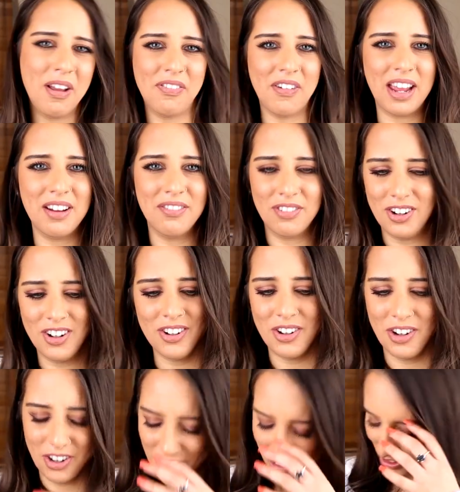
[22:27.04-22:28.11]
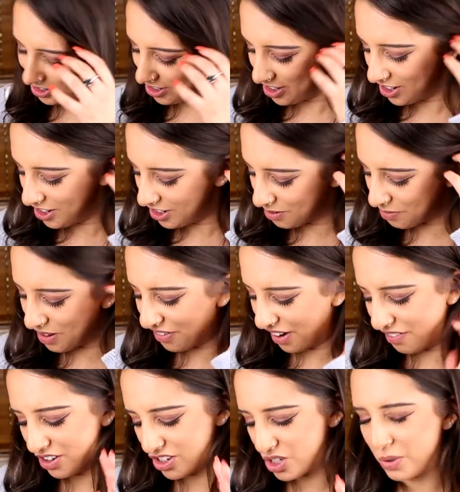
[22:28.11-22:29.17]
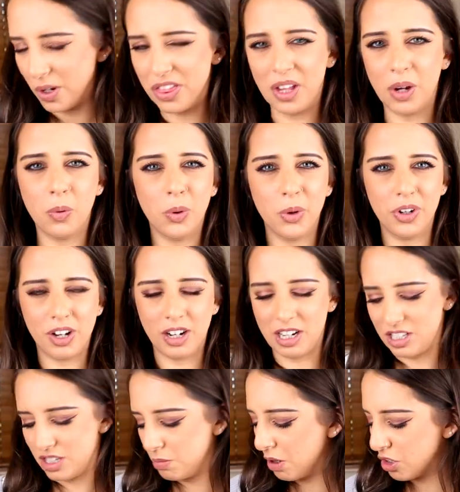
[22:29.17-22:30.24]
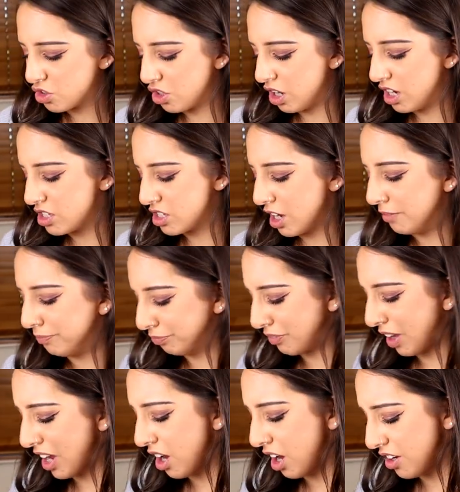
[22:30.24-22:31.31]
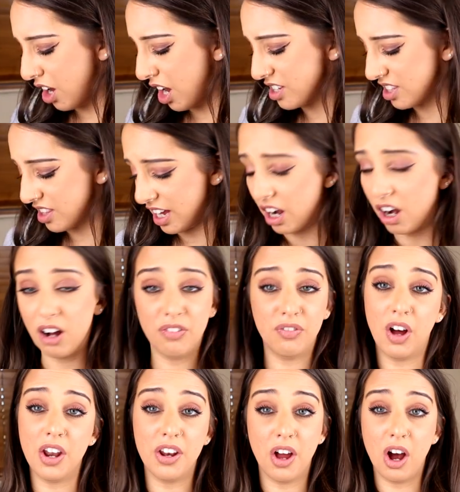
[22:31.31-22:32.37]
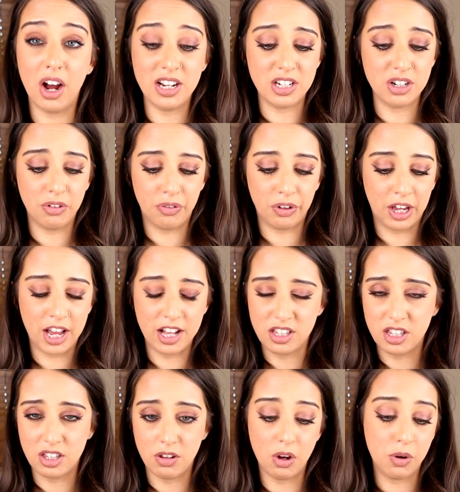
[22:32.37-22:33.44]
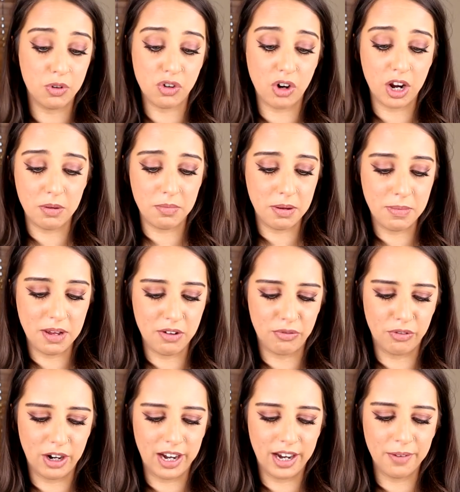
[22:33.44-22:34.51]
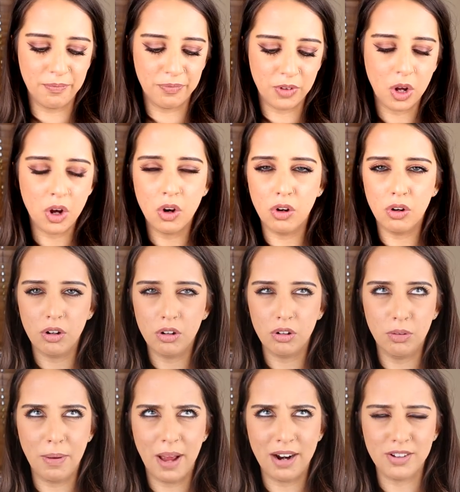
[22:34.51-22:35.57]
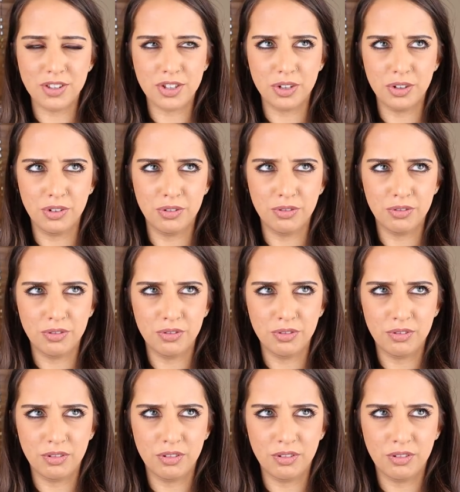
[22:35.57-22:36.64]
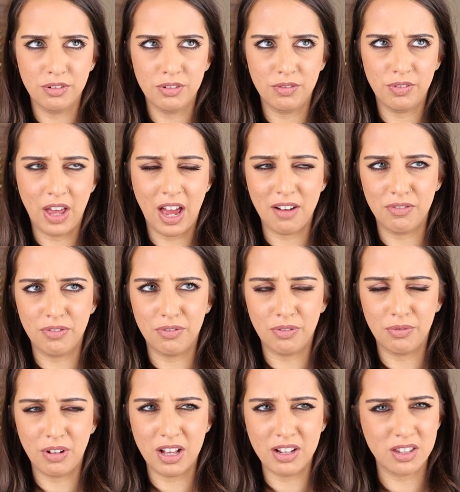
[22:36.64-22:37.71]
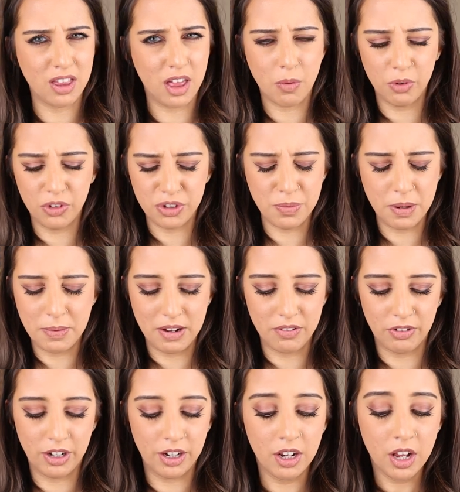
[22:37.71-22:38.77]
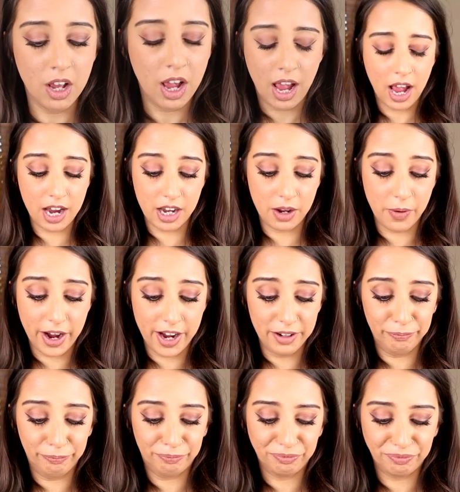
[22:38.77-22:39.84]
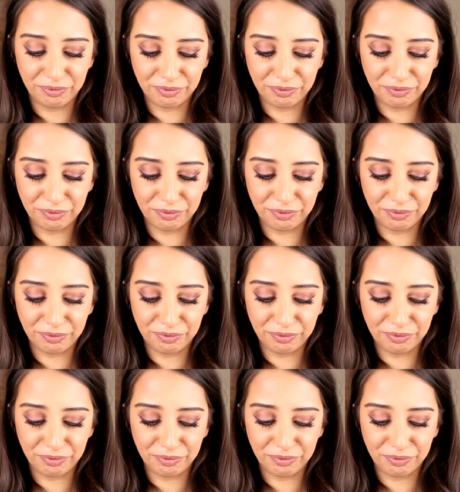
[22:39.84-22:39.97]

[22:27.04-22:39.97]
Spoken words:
my favorite, no. Not my favorite at all. I think Quron nuggets are much nicer. They are nice and they are fun. Ideal for kids who are trying to be meat-free or parents who have kids that they want to be meat-free. Anyway,